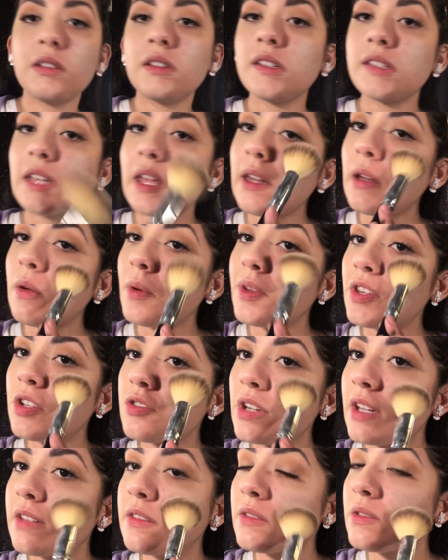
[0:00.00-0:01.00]
set it with a
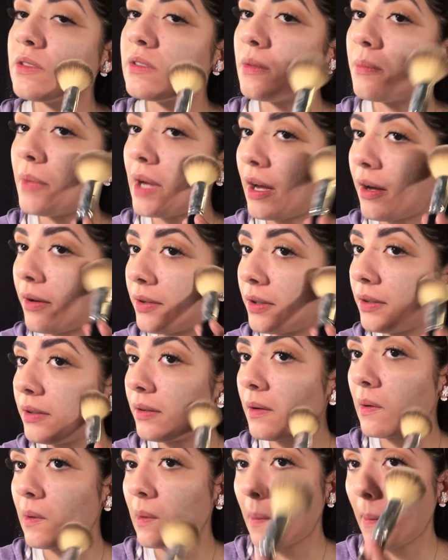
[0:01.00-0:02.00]
translucent powder.
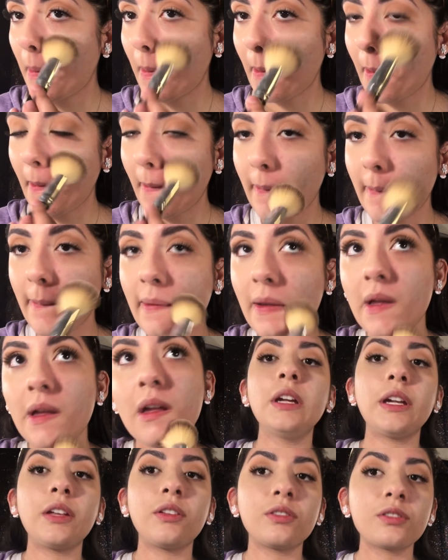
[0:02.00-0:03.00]

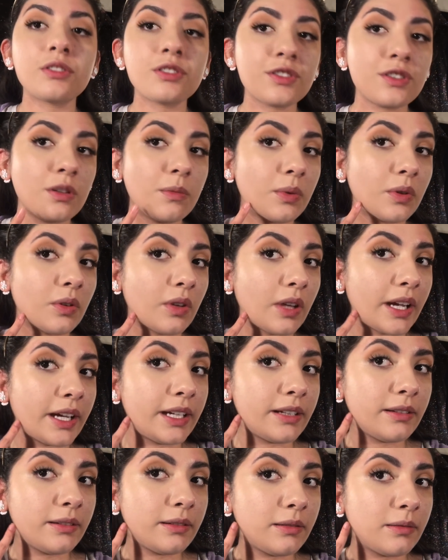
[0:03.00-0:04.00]
It looks super
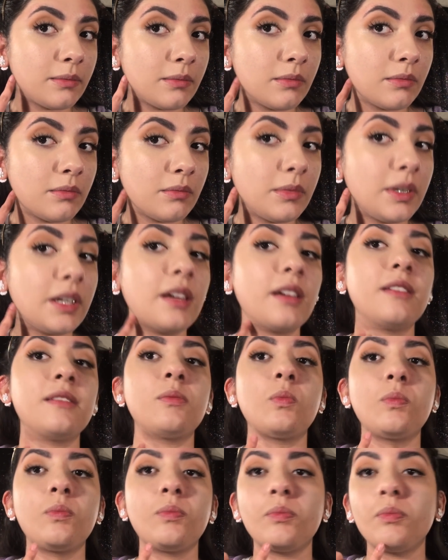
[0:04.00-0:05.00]
light because,
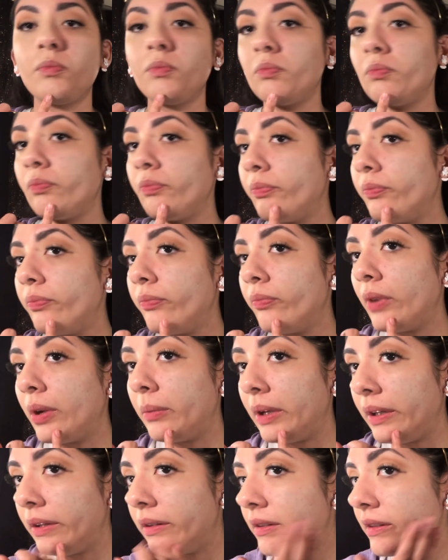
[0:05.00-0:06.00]
I
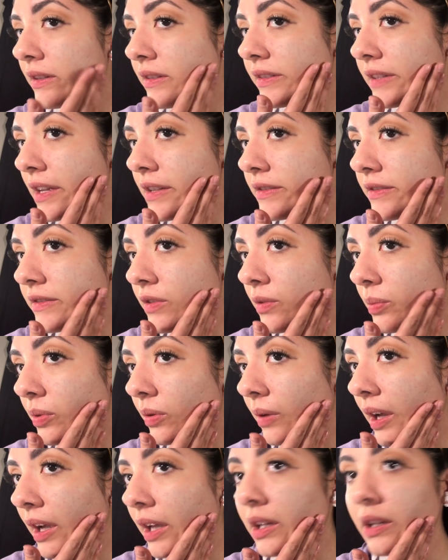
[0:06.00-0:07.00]
mean, this side's super
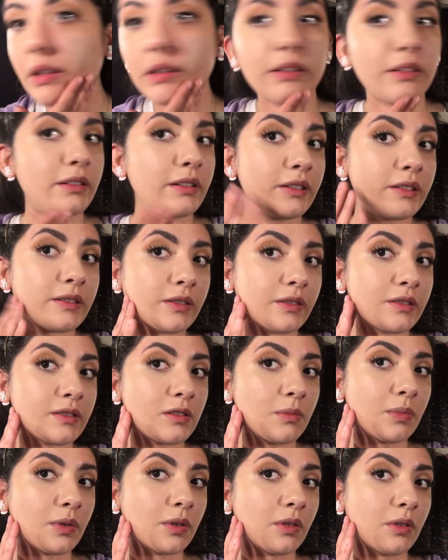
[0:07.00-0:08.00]
red, this looks
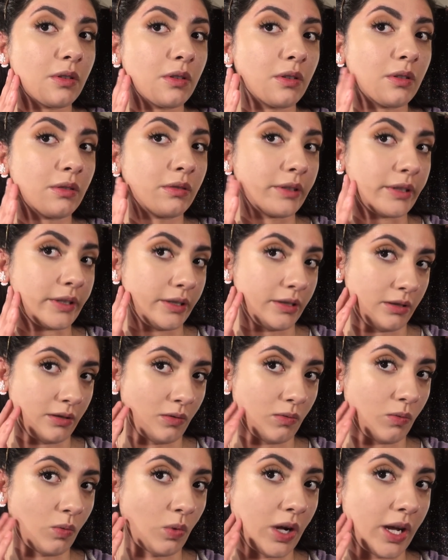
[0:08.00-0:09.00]
super
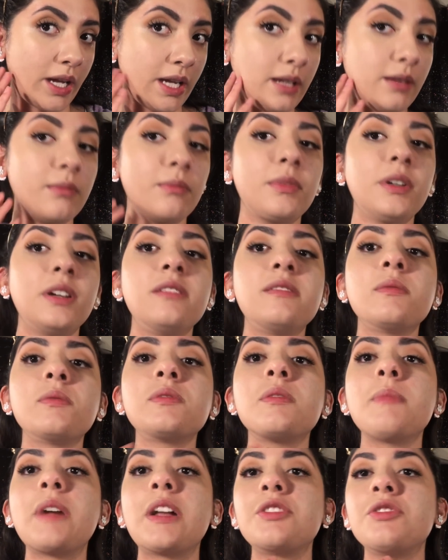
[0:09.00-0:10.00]
white, but it's
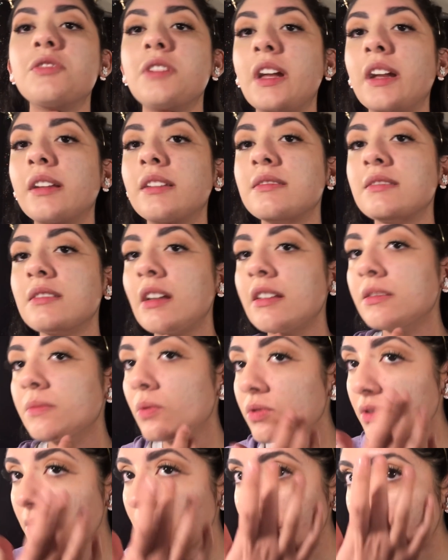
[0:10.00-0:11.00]
supposed to match your neck. It's not supposed to